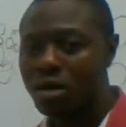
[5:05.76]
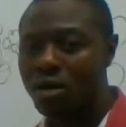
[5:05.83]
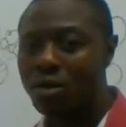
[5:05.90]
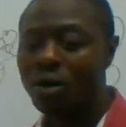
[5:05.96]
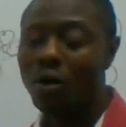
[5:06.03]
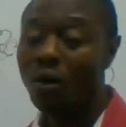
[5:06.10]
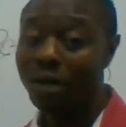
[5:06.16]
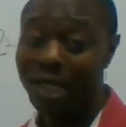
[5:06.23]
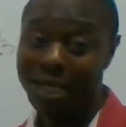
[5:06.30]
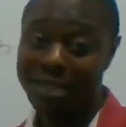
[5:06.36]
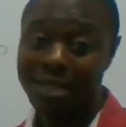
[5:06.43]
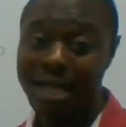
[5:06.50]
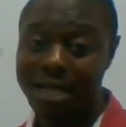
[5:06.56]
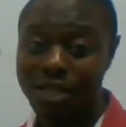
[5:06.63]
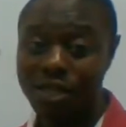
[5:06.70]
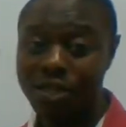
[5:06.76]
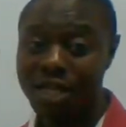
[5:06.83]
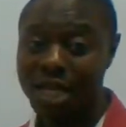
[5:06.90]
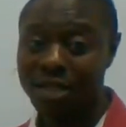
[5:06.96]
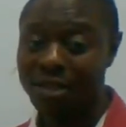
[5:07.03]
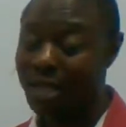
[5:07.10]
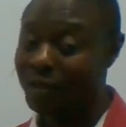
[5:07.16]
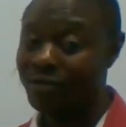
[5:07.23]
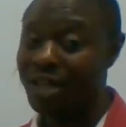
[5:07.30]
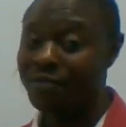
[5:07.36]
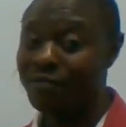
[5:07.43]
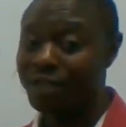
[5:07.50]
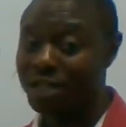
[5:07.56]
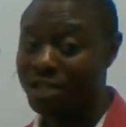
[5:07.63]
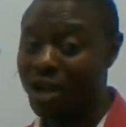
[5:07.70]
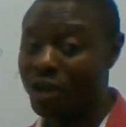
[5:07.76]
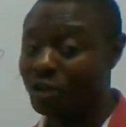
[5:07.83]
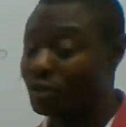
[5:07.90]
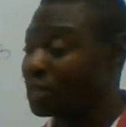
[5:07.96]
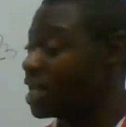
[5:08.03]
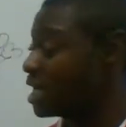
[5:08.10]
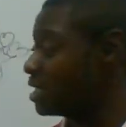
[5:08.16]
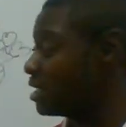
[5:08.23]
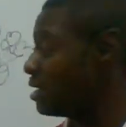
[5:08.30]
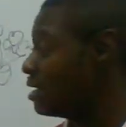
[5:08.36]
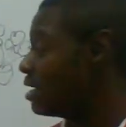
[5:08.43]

Oh, let's guess together. Let me get it out together.